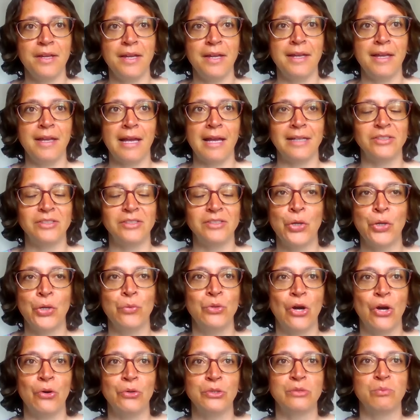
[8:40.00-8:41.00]
And who
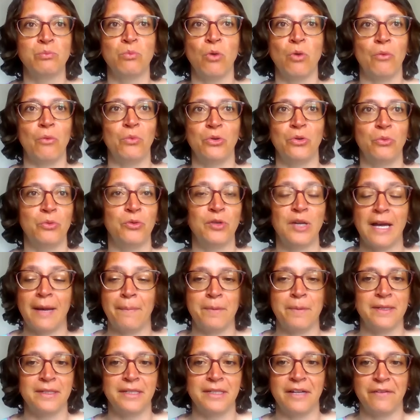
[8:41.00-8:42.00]
knows what will
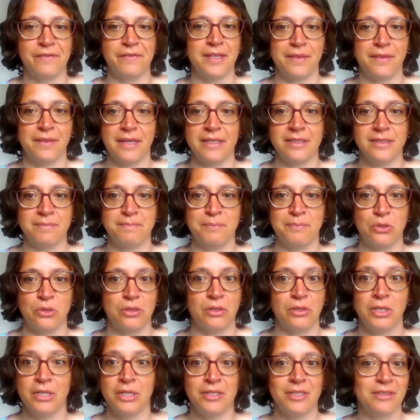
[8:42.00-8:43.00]
happen after this,
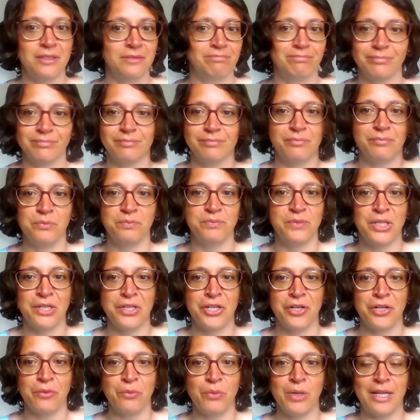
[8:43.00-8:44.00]
but
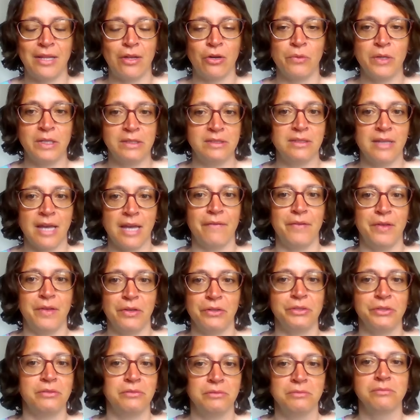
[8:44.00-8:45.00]
we'll always carry
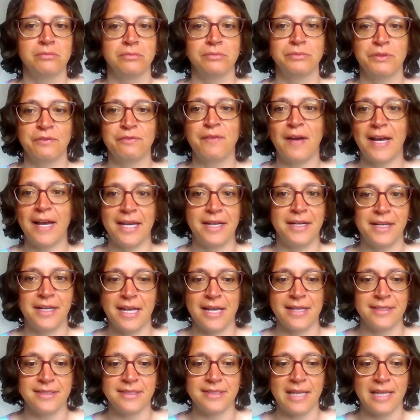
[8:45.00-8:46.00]
on fighting
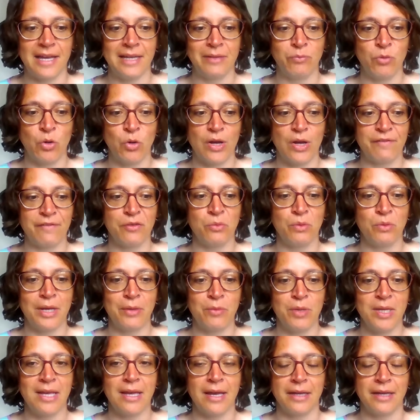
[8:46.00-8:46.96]
against that in whatever way we